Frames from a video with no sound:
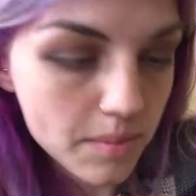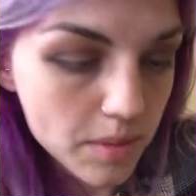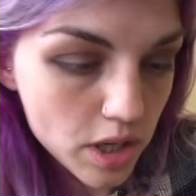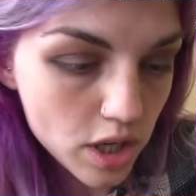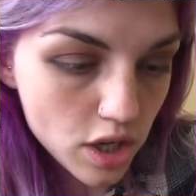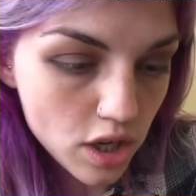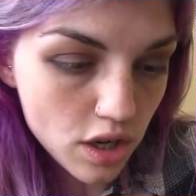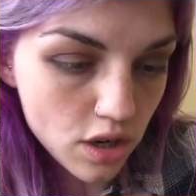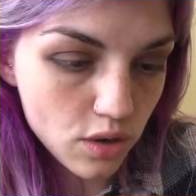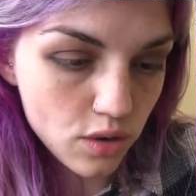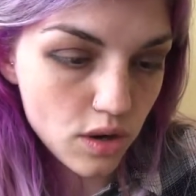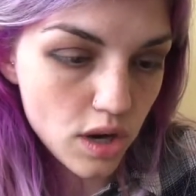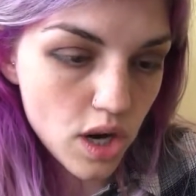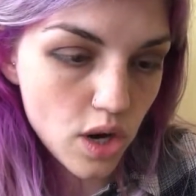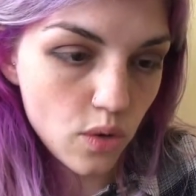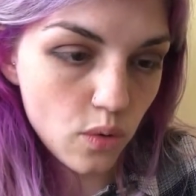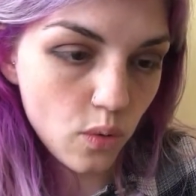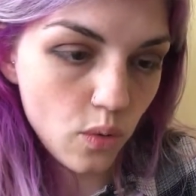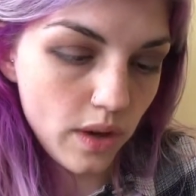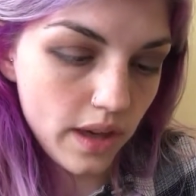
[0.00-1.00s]
gonna go
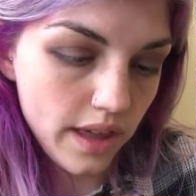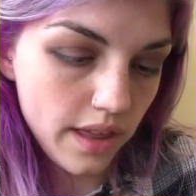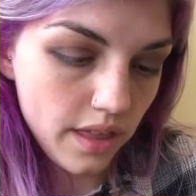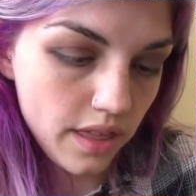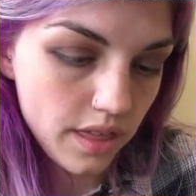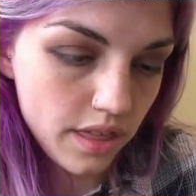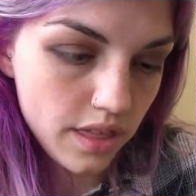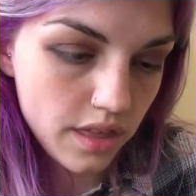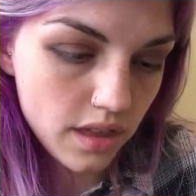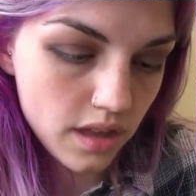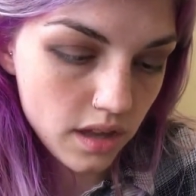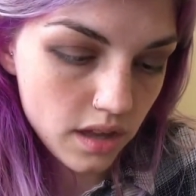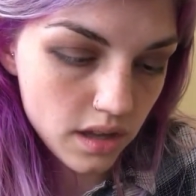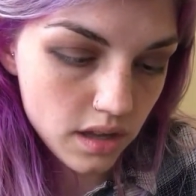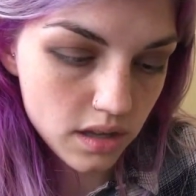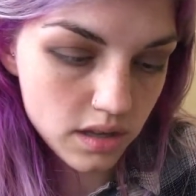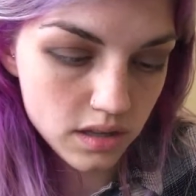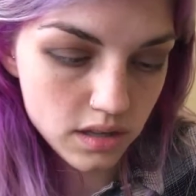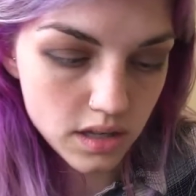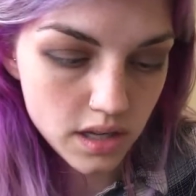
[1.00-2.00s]
with
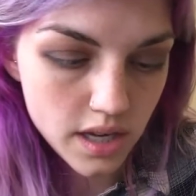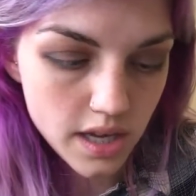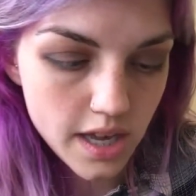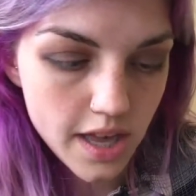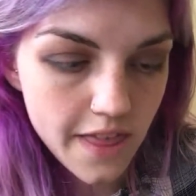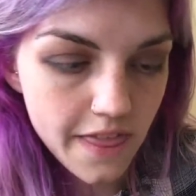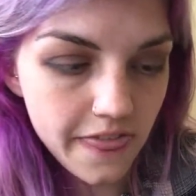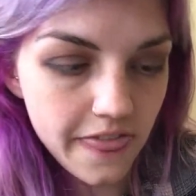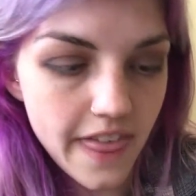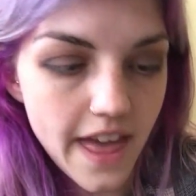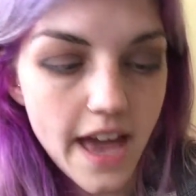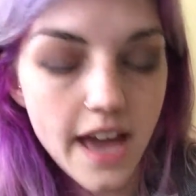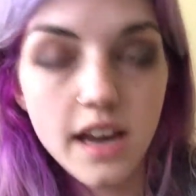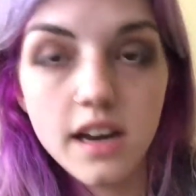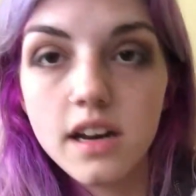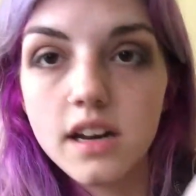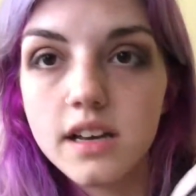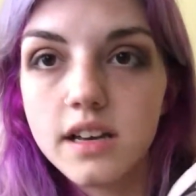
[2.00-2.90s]
that